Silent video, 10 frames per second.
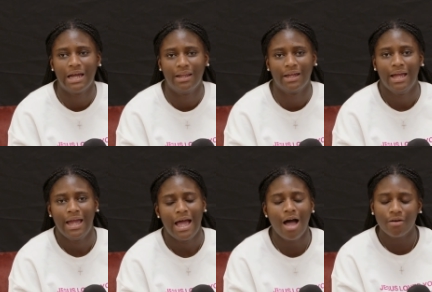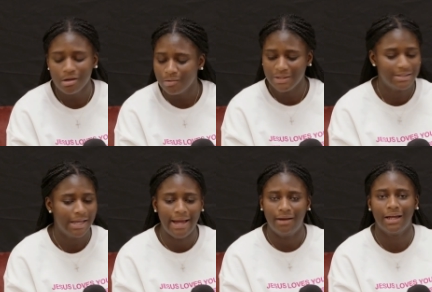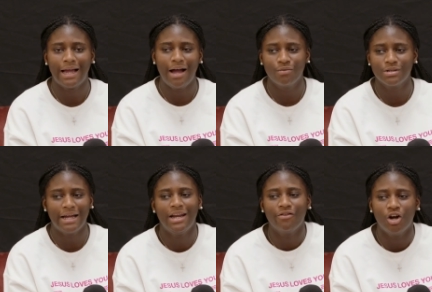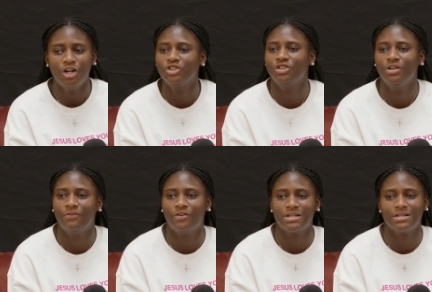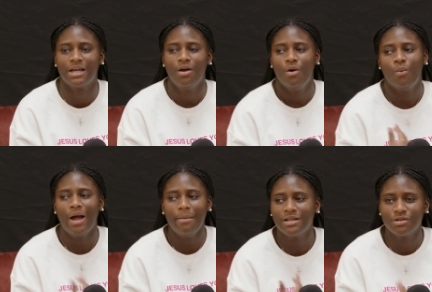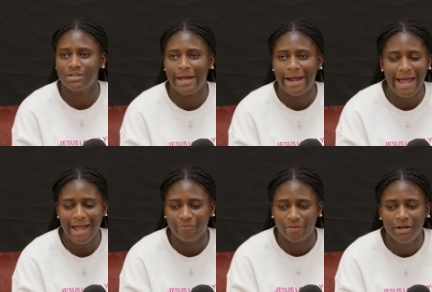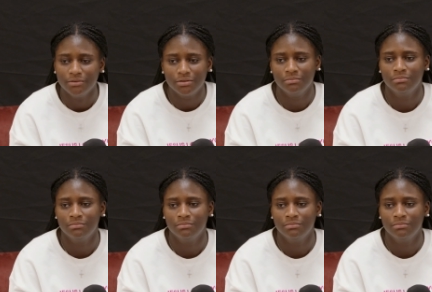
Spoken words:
Like, how can you be sad? Like, I never understood it at first. I was like, why am I so sad? I have friends.